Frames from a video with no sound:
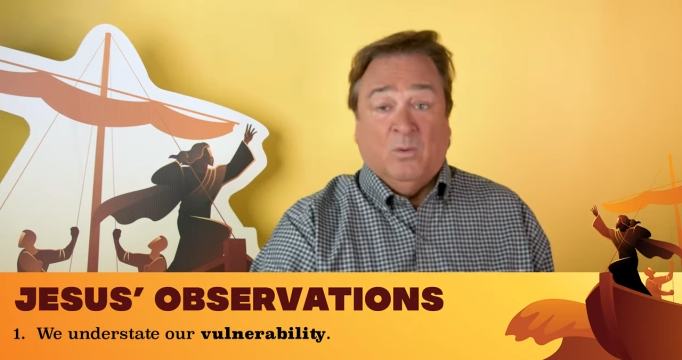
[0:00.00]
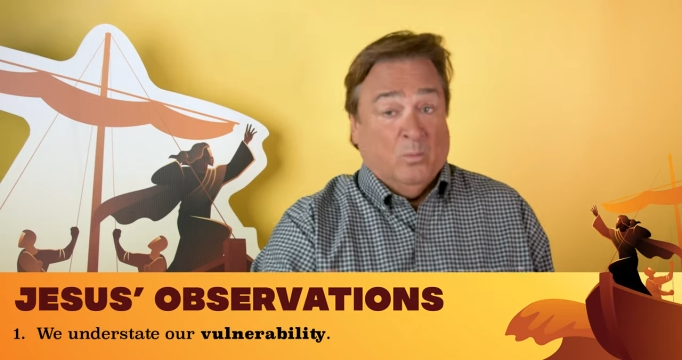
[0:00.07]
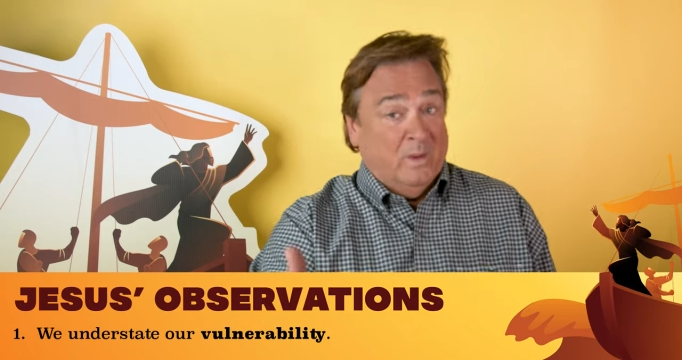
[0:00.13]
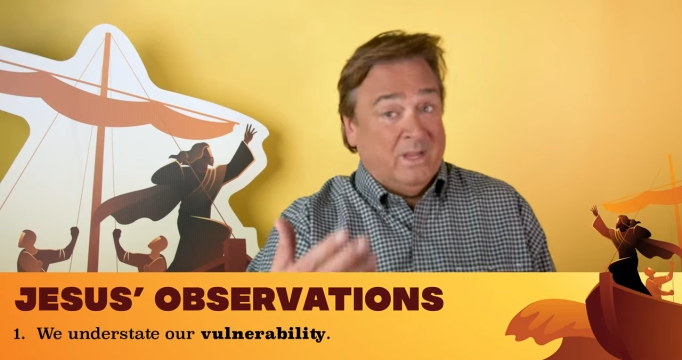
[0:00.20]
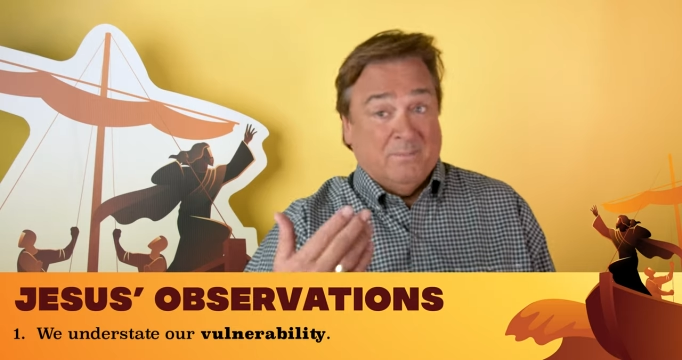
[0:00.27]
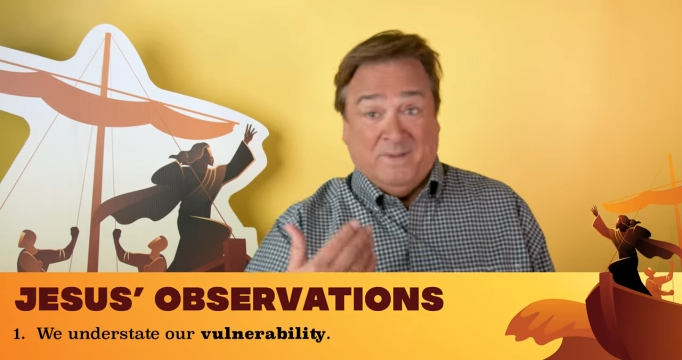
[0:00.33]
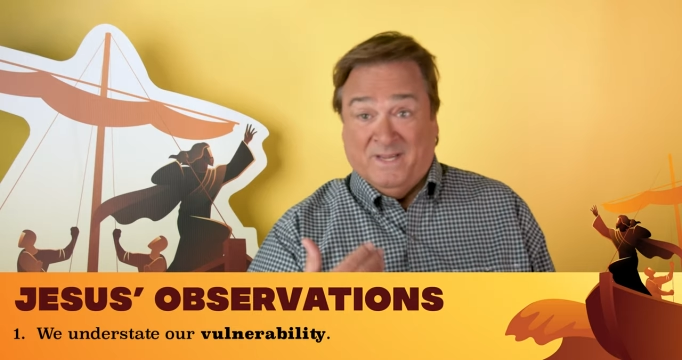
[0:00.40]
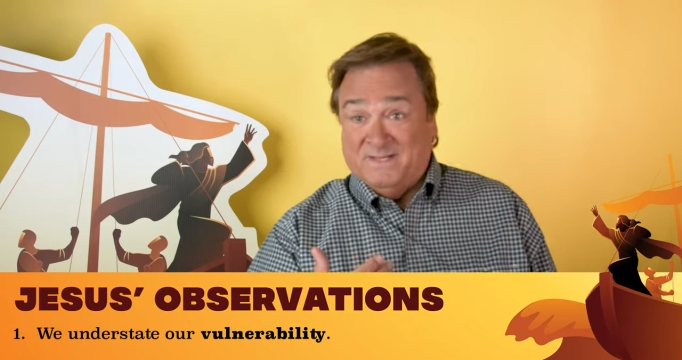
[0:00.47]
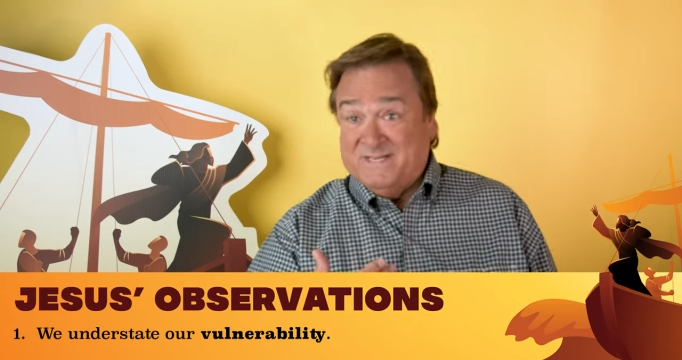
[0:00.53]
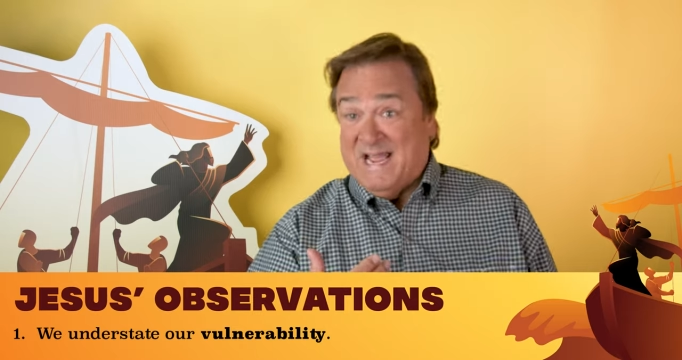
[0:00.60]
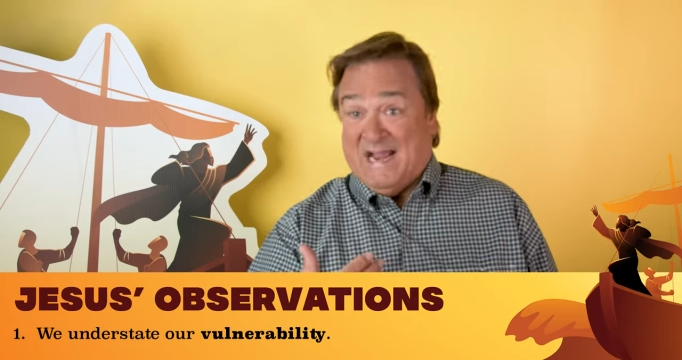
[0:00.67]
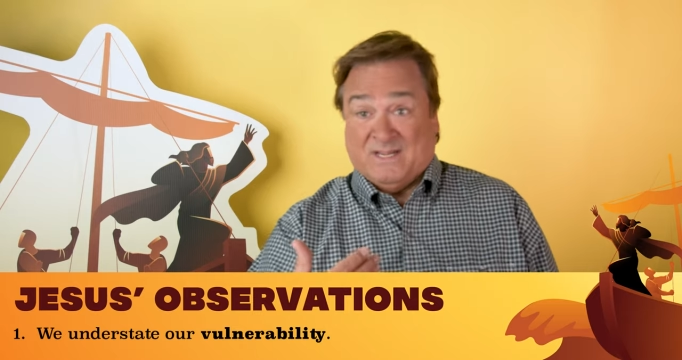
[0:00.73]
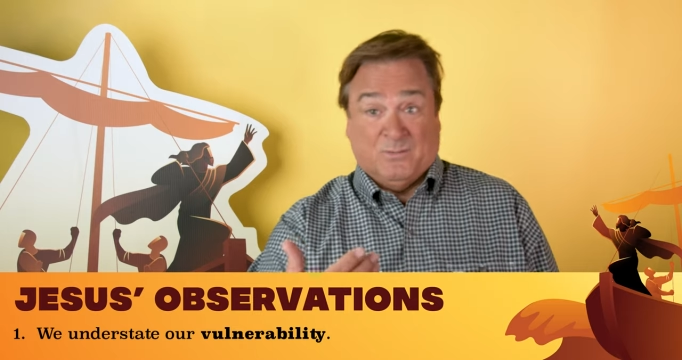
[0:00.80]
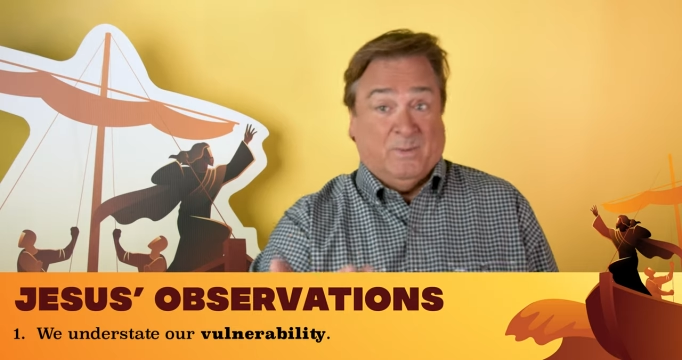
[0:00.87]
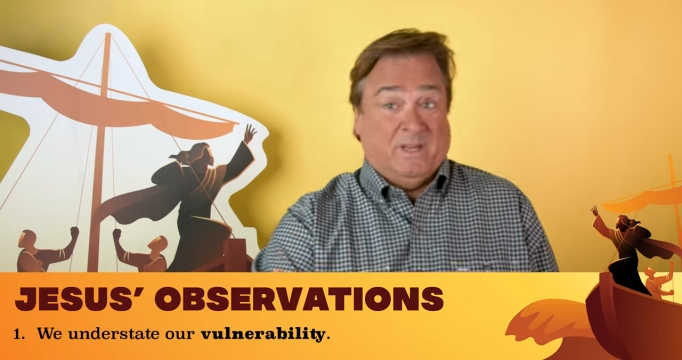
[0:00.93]
We can be
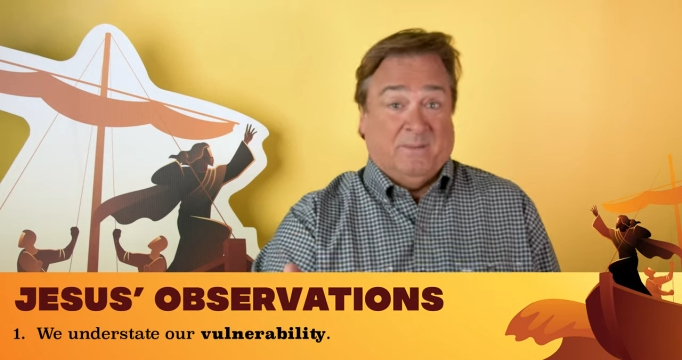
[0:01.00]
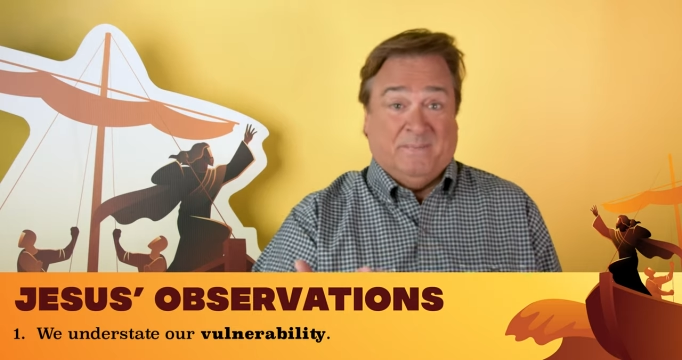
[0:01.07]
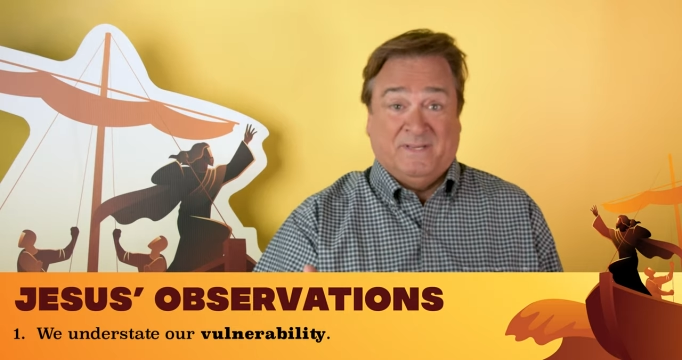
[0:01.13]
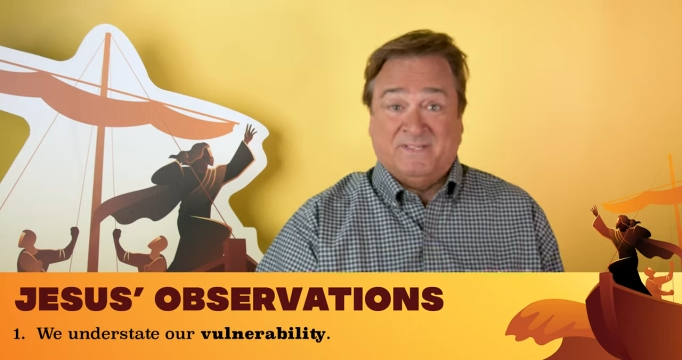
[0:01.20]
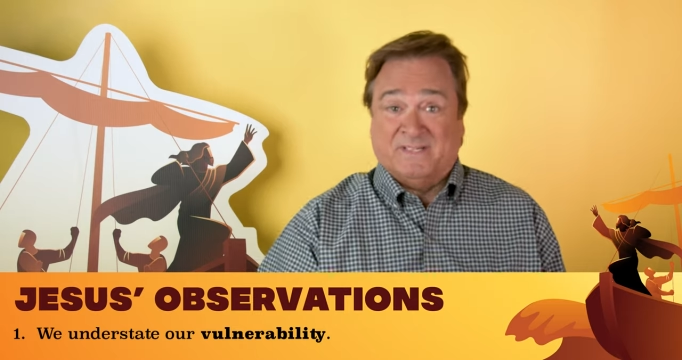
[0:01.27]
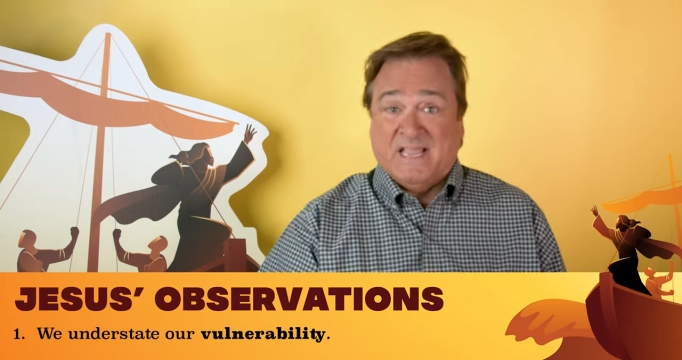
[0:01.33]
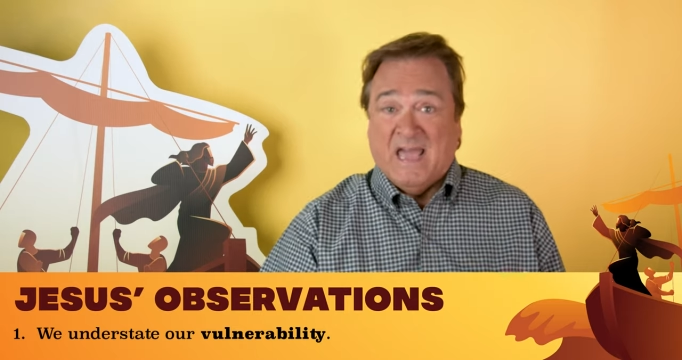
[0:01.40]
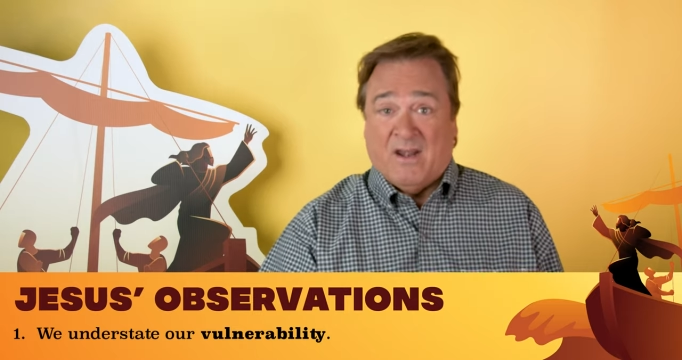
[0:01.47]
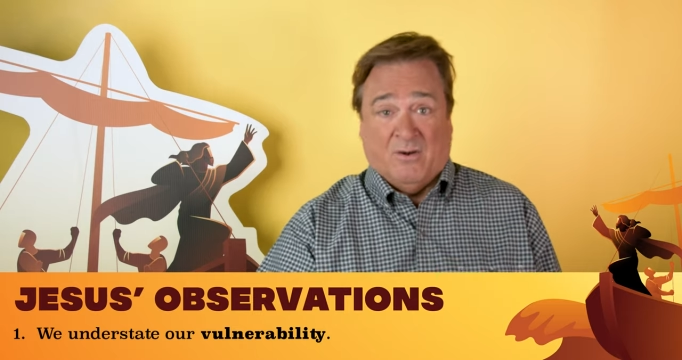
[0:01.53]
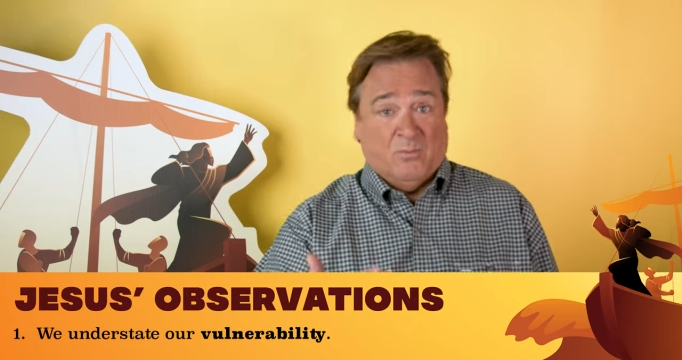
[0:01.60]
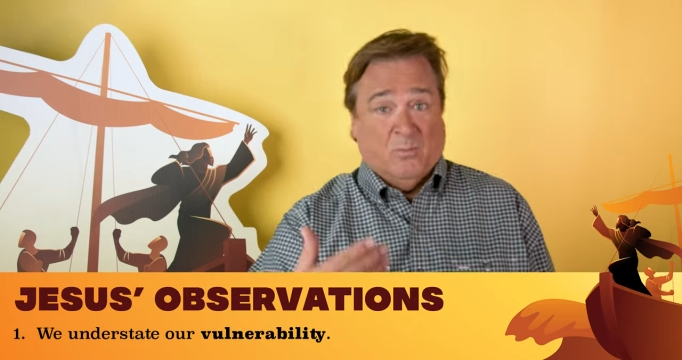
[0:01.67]
attacked. We can be scattered.